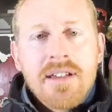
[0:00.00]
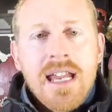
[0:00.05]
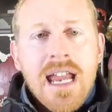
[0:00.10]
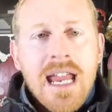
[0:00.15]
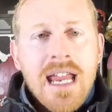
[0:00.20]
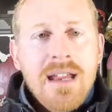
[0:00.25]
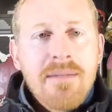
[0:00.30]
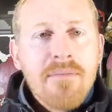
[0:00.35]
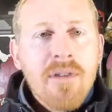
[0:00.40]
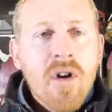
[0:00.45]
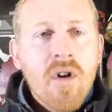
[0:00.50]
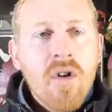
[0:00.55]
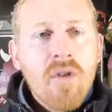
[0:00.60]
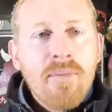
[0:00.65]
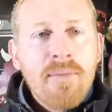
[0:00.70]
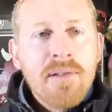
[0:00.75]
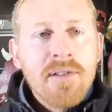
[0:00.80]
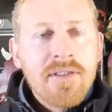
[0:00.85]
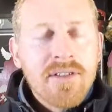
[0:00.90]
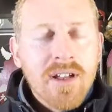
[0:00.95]
game
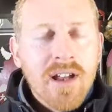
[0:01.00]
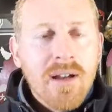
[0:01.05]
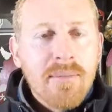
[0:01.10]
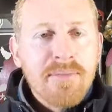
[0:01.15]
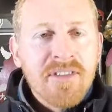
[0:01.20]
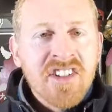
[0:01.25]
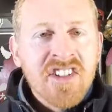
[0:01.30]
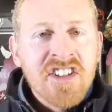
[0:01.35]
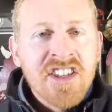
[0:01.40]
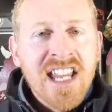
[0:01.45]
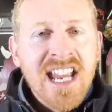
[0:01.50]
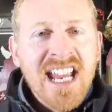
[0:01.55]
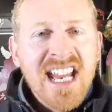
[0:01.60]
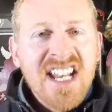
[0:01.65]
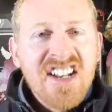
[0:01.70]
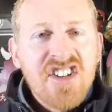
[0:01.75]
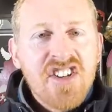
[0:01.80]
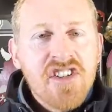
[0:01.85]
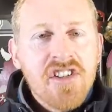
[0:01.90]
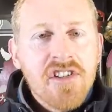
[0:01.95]
opens up
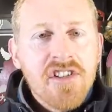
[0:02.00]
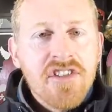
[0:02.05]
Stage